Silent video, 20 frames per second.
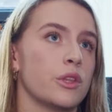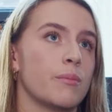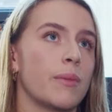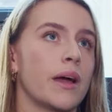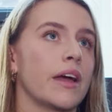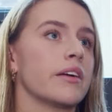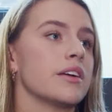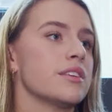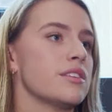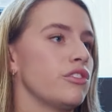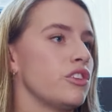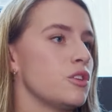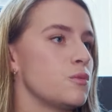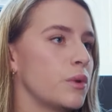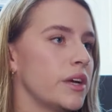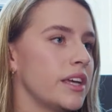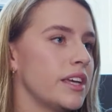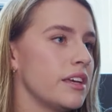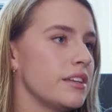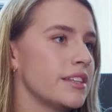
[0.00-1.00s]
The barriers that she's
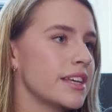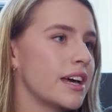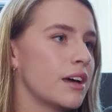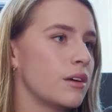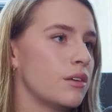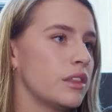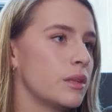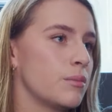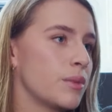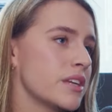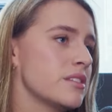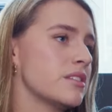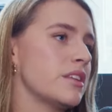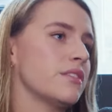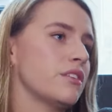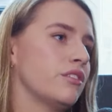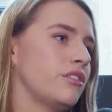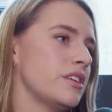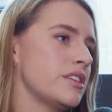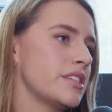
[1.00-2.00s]
breaking down and the precedent
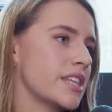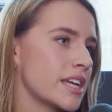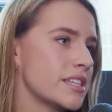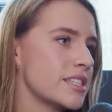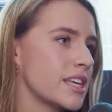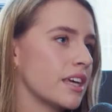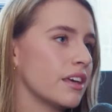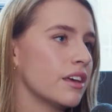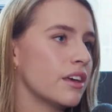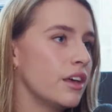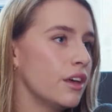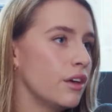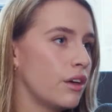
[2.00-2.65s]
that she's setting